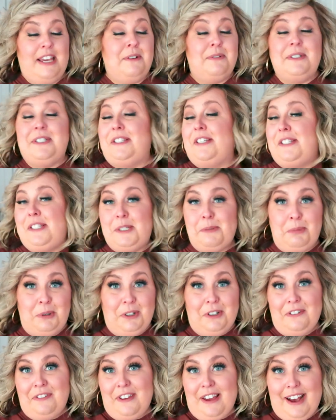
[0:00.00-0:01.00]

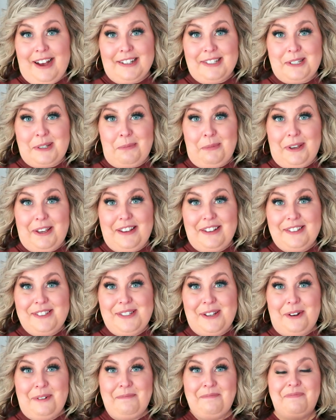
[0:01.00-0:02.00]
irresistible if you ask me.
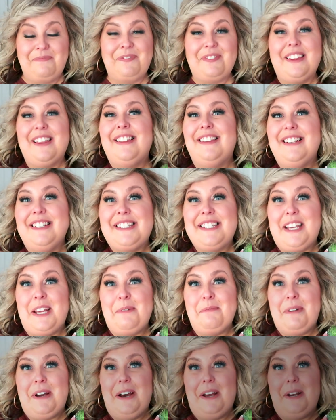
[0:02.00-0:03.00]
So let's get
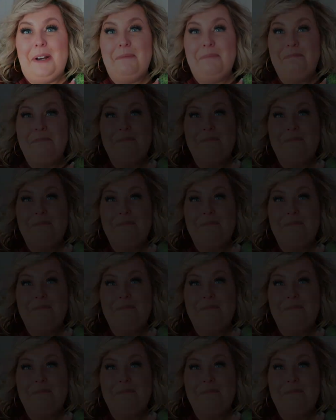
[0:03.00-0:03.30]
them cut up.